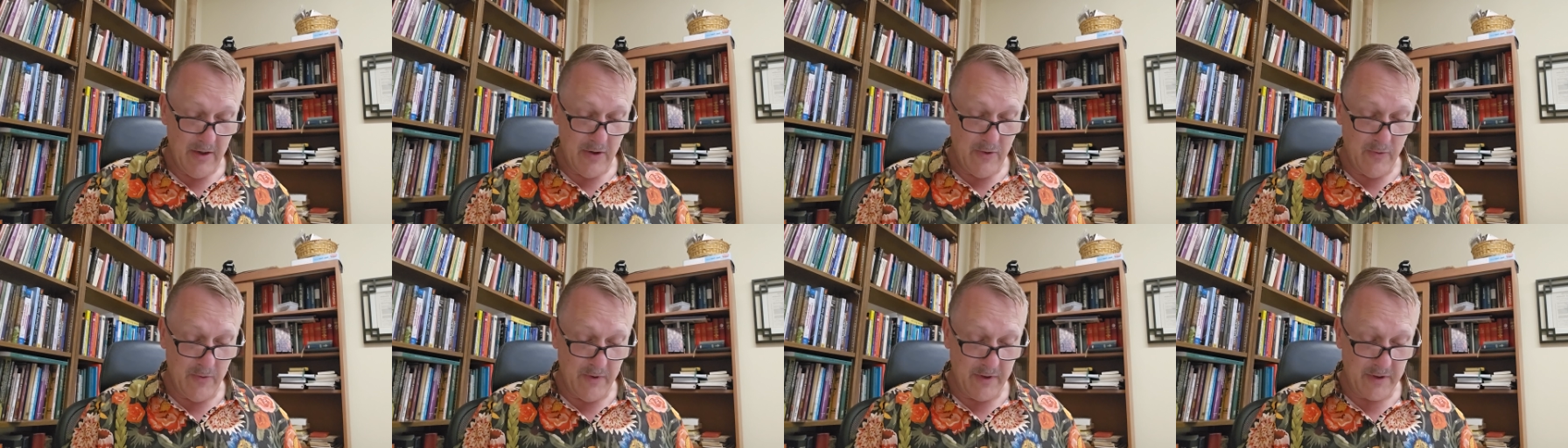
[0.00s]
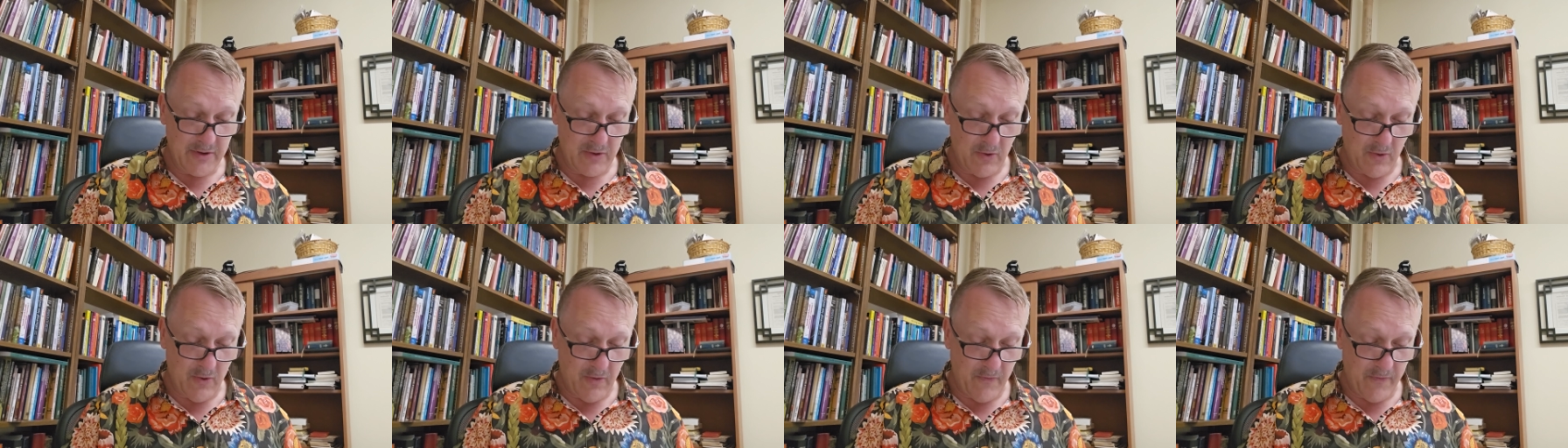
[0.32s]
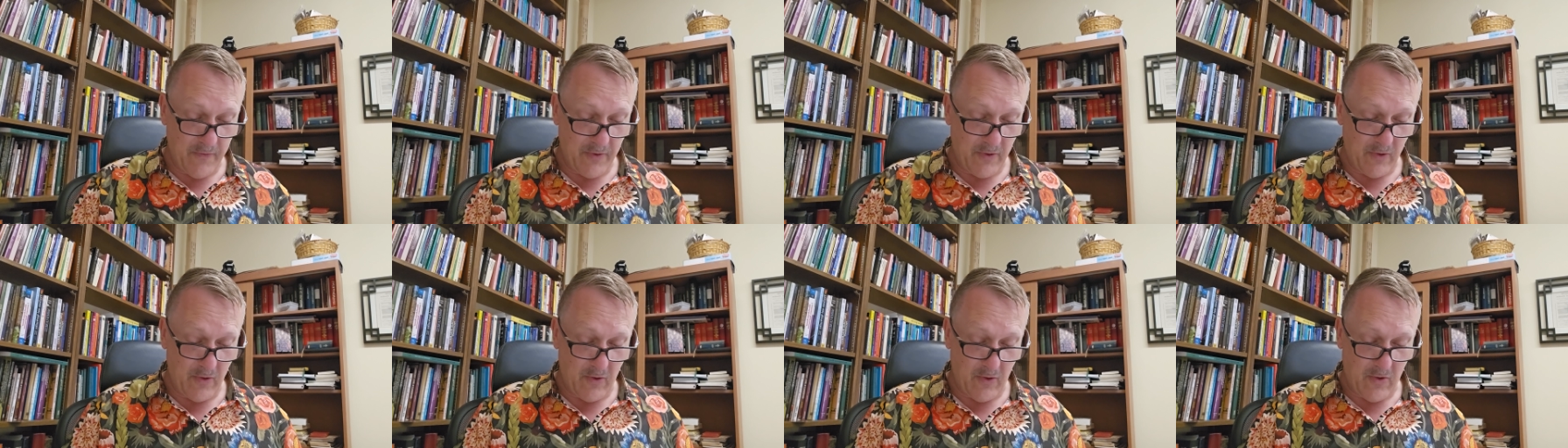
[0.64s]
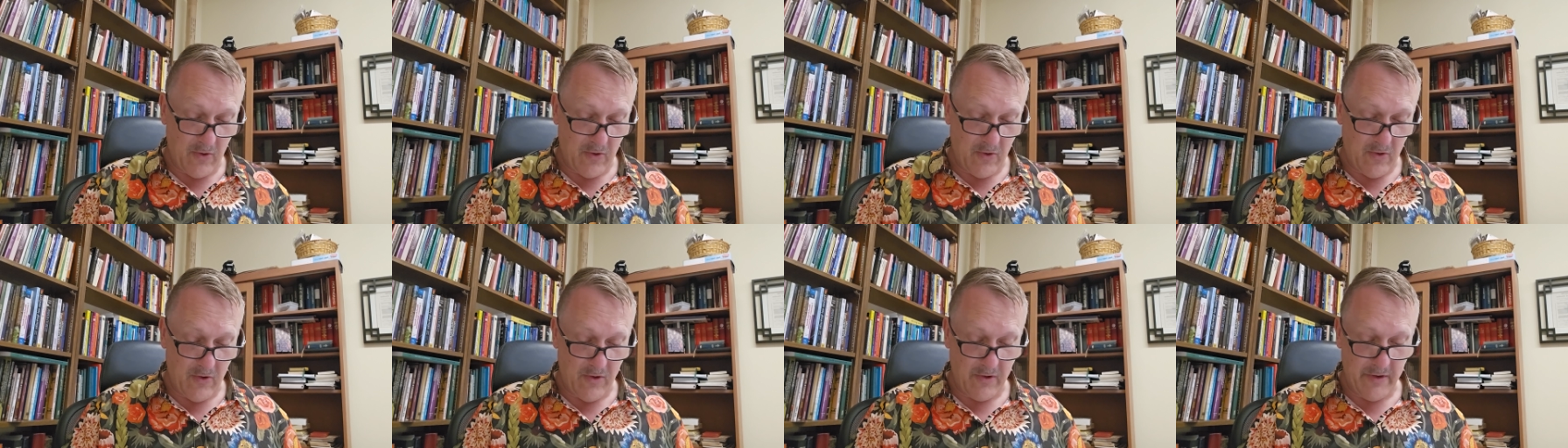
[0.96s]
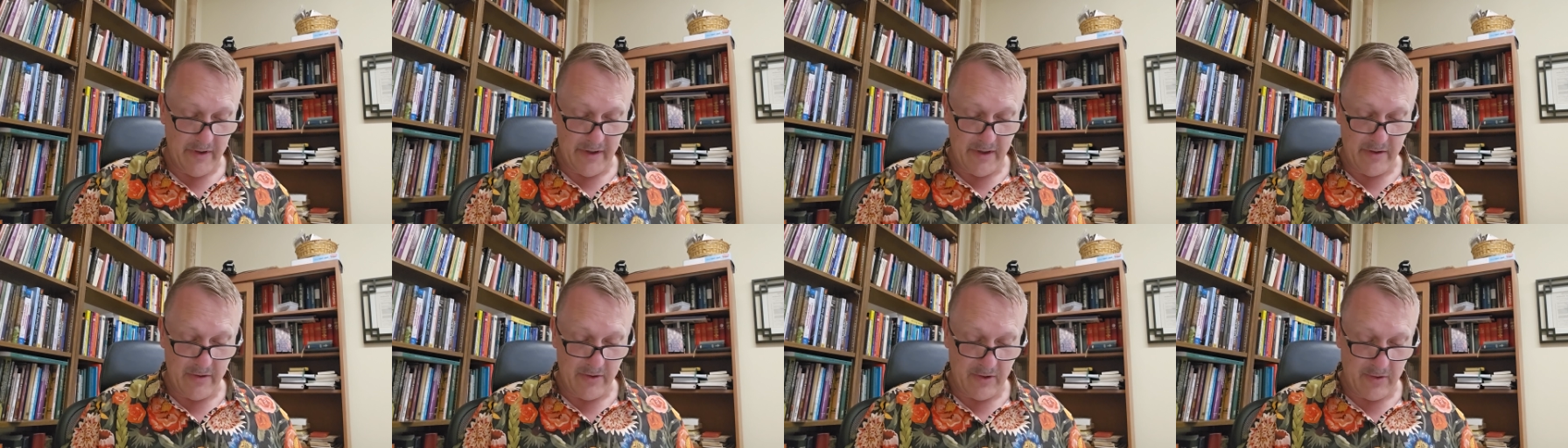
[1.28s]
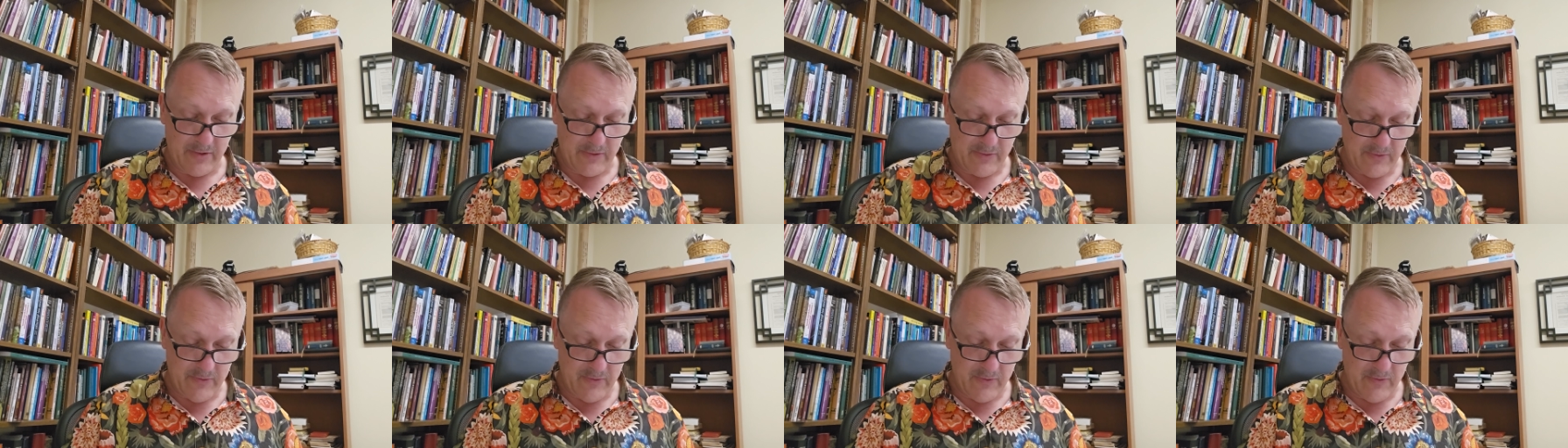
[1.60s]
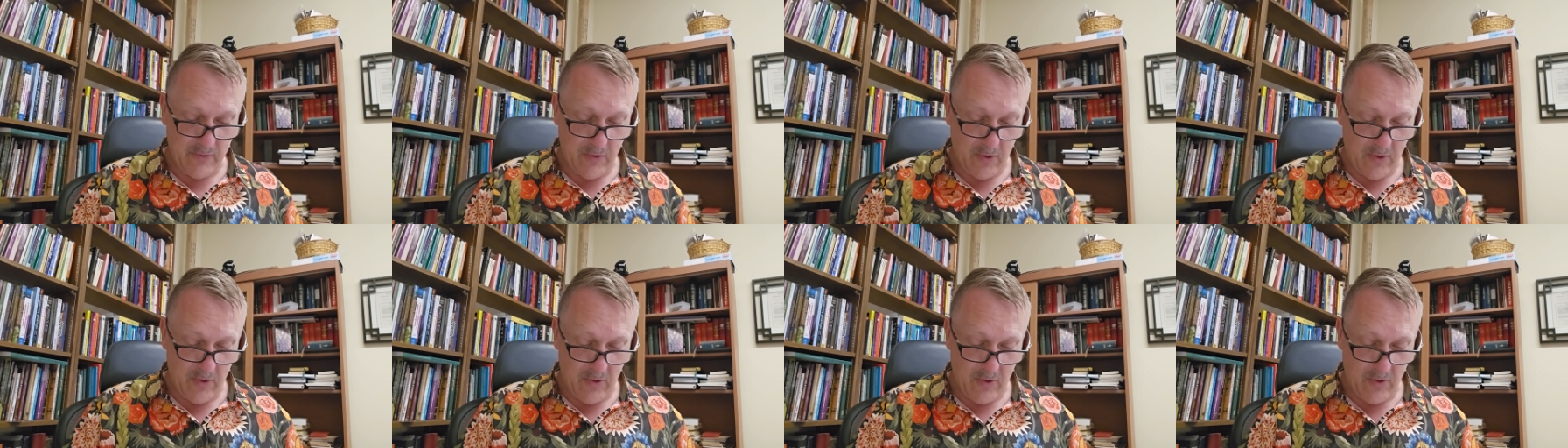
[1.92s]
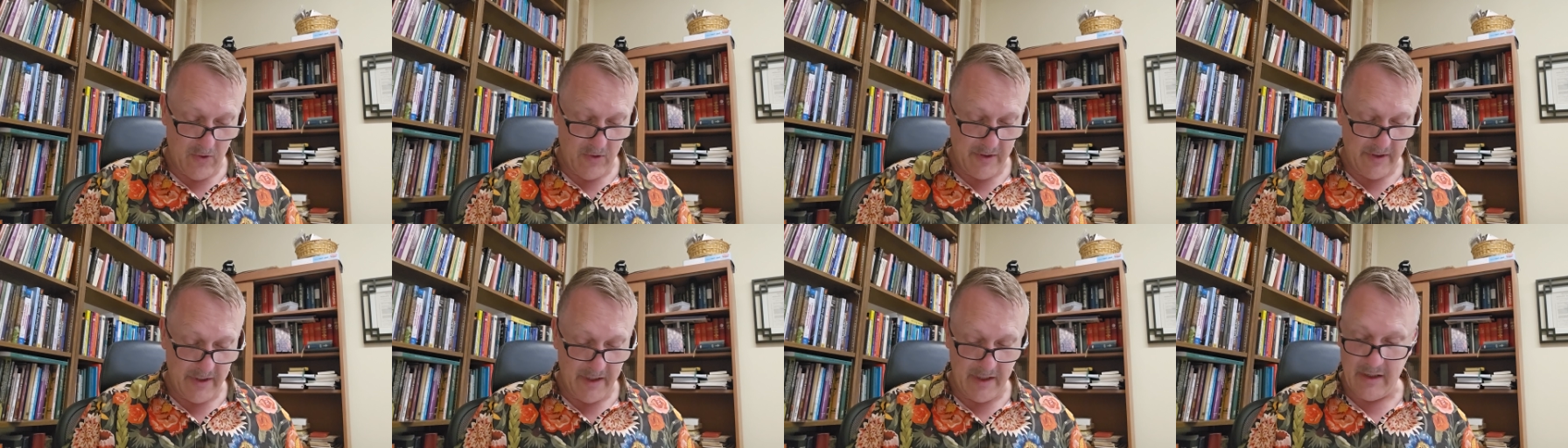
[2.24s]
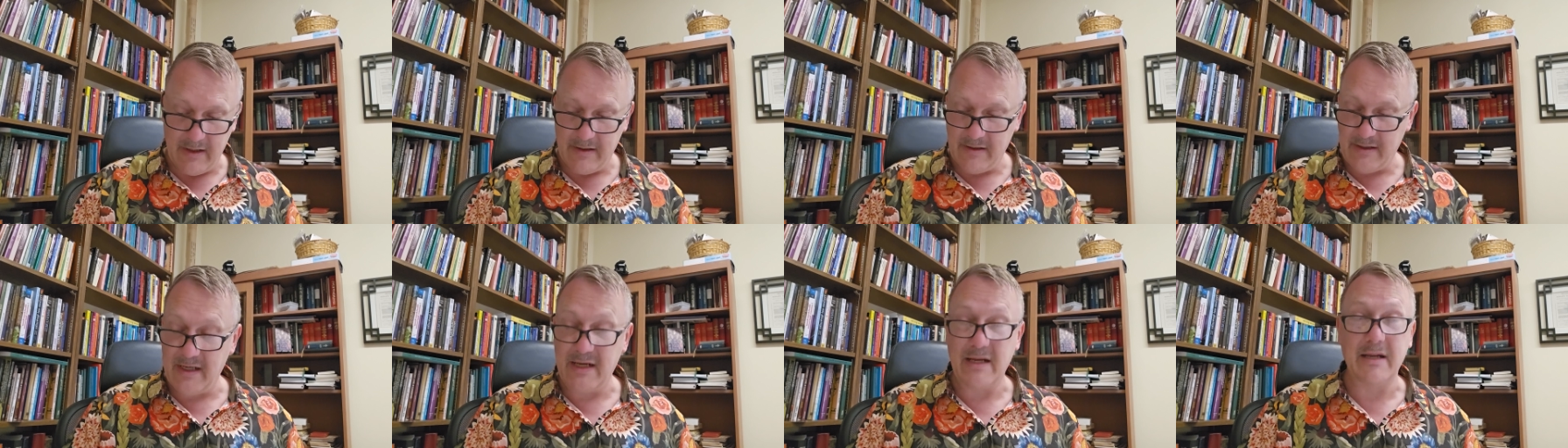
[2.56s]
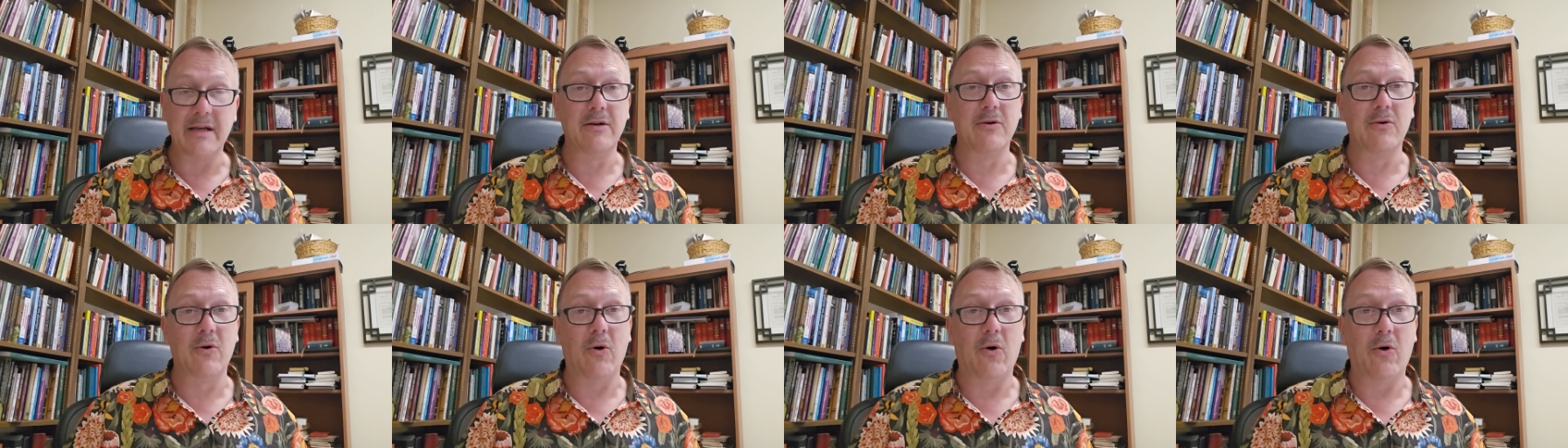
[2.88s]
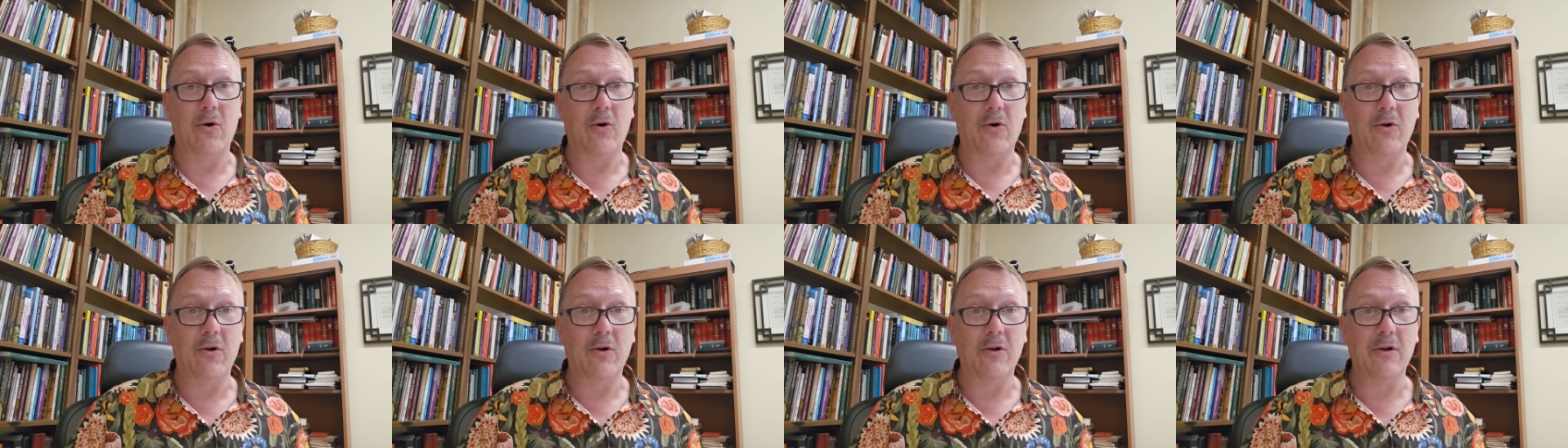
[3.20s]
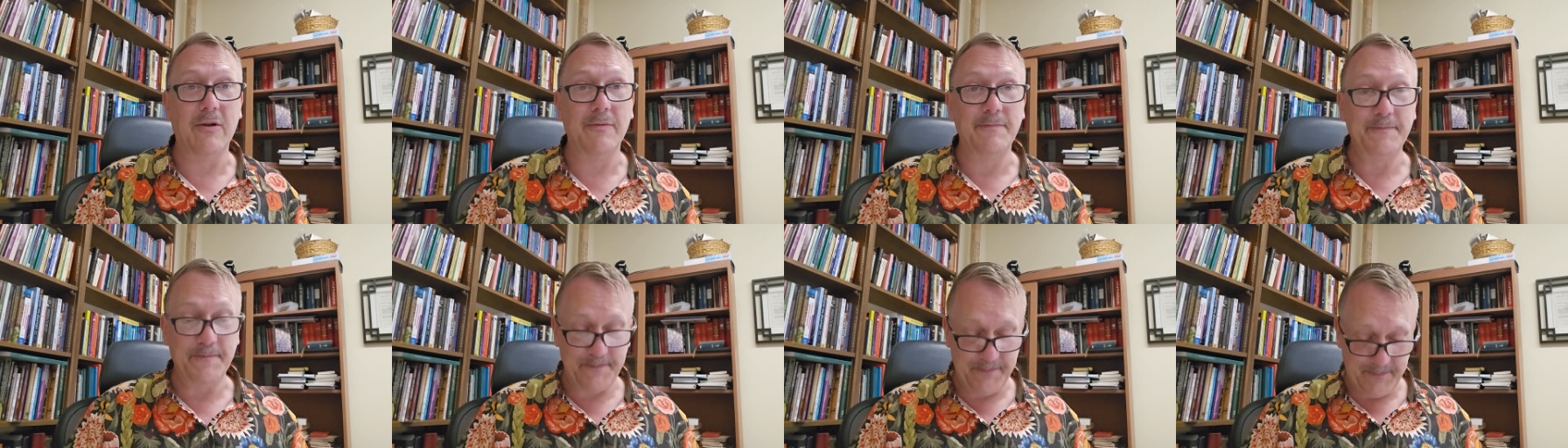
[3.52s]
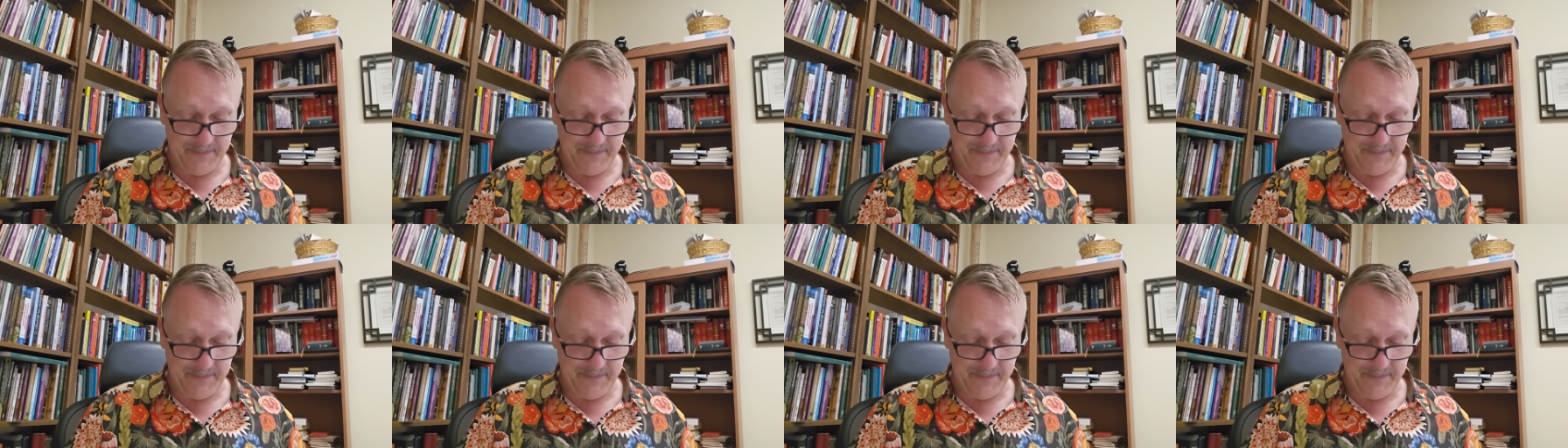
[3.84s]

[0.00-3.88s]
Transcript: who is over all and through all and in all.